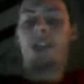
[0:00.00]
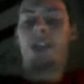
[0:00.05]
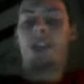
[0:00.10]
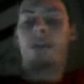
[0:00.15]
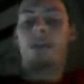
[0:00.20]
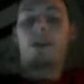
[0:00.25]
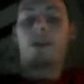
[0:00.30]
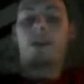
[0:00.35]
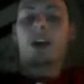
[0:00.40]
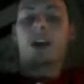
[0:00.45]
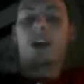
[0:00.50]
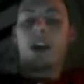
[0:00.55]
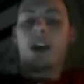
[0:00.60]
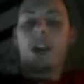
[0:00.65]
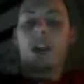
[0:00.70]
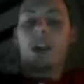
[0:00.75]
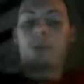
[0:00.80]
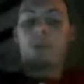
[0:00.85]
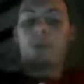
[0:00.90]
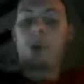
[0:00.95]
team.
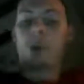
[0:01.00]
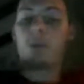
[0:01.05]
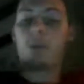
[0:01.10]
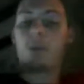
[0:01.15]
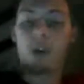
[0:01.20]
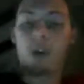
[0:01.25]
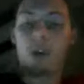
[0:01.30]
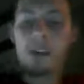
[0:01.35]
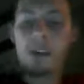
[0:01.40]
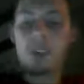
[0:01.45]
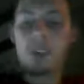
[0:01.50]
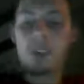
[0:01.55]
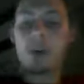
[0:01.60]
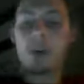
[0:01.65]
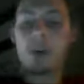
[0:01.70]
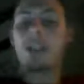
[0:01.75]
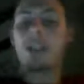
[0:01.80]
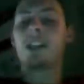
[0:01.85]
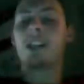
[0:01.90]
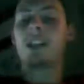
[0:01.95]
The Baltimore Ravens
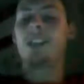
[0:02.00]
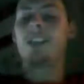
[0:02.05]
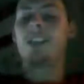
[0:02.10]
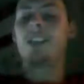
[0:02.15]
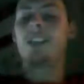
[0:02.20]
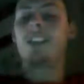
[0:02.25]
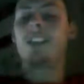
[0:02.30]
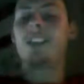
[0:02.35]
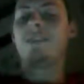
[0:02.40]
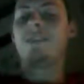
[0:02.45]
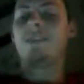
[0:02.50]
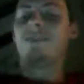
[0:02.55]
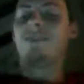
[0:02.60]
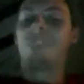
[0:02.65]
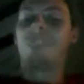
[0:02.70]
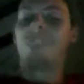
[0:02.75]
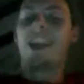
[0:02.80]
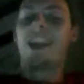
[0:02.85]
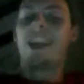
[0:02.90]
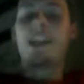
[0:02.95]
went into Cleveland
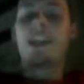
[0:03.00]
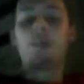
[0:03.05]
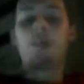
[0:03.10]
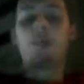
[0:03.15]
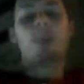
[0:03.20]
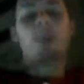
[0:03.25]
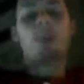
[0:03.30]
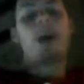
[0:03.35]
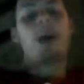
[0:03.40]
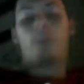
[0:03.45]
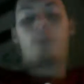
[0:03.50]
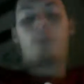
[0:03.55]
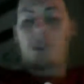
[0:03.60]
and they put up 9